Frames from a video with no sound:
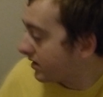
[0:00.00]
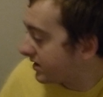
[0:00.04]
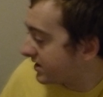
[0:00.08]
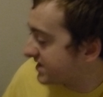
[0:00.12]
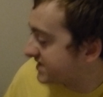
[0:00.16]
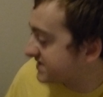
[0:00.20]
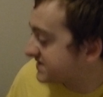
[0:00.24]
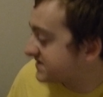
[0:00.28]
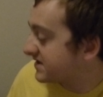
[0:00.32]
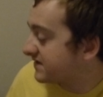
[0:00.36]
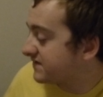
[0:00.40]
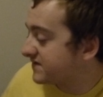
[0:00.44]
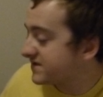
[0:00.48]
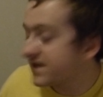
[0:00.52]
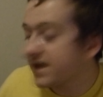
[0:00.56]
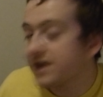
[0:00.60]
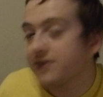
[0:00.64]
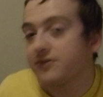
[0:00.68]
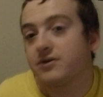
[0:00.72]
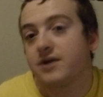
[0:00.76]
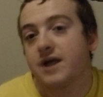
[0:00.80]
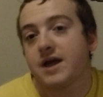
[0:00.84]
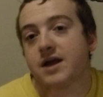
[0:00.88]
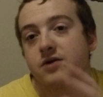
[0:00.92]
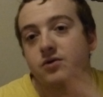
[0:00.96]
this stuff
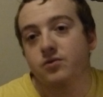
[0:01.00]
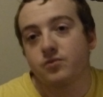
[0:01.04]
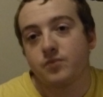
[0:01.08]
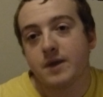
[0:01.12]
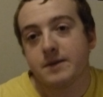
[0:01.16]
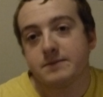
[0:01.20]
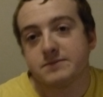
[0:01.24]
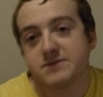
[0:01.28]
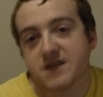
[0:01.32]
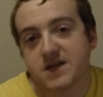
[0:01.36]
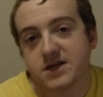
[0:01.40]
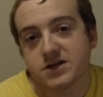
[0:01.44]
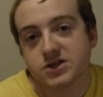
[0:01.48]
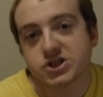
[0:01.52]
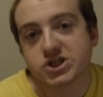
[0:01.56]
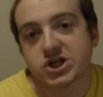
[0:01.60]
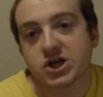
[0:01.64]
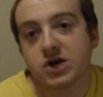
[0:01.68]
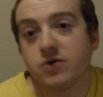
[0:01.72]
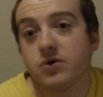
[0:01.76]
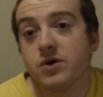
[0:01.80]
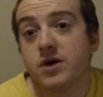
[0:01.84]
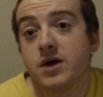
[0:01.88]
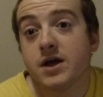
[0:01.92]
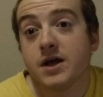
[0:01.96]
together at a Reptile
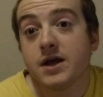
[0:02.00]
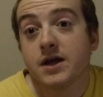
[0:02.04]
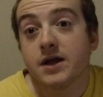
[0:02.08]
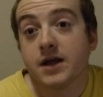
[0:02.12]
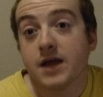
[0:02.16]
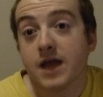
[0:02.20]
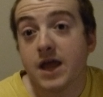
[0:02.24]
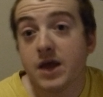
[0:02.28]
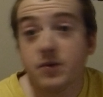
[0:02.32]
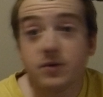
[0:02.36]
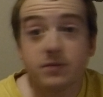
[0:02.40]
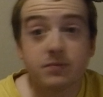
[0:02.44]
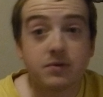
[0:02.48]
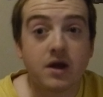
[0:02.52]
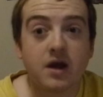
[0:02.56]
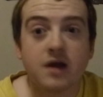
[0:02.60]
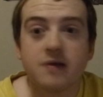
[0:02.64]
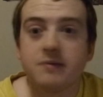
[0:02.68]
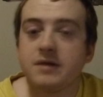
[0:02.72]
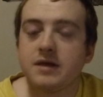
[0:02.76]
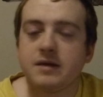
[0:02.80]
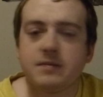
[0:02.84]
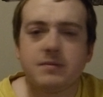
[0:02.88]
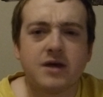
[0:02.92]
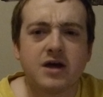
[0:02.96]
show, it would
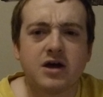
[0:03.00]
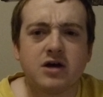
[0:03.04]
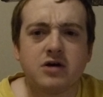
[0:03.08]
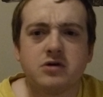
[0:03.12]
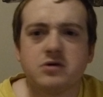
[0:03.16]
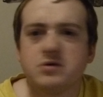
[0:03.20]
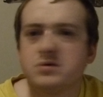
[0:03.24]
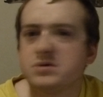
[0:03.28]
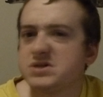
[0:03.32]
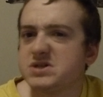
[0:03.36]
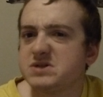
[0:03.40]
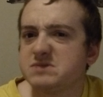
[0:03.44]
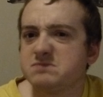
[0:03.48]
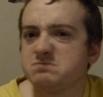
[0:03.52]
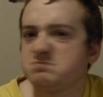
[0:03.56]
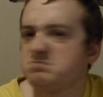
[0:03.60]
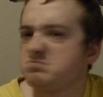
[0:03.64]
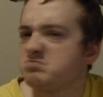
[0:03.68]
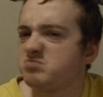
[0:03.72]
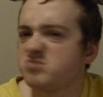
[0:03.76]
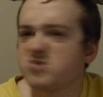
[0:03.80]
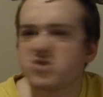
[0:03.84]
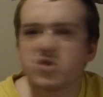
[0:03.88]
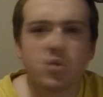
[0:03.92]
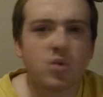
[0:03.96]
probably be about
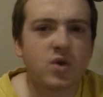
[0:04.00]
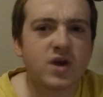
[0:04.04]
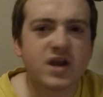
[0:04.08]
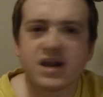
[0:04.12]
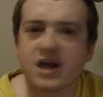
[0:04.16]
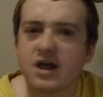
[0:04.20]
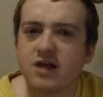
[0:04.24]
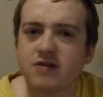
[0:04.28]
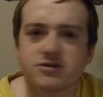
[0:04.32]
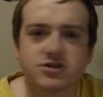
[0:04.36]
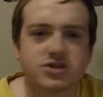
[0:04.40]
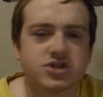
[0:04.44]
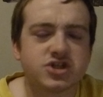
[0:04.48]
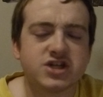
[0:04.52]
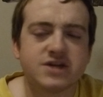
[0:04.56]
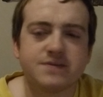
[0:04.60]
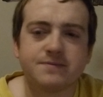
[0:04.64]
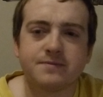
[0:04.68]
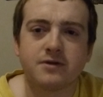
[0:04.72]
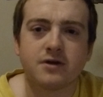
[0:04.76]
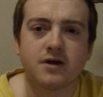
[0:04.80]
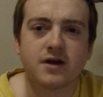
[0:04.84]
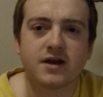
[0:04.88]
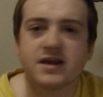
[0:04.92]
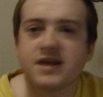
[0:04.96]
$20
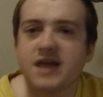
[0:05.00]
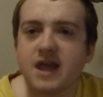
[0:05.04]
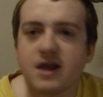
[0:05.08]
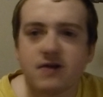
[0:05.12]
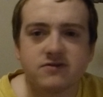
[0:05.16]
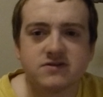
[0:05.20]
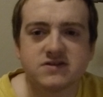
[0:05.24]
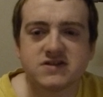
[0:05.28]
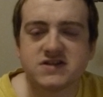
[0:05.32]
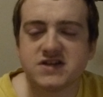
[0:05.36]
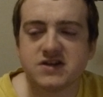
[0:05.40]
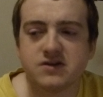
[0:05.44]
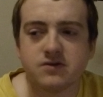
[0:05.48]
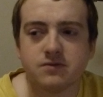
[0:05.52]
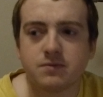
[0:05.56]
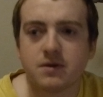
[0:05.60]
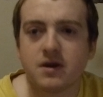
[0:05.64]
cheaper, I guarantee you.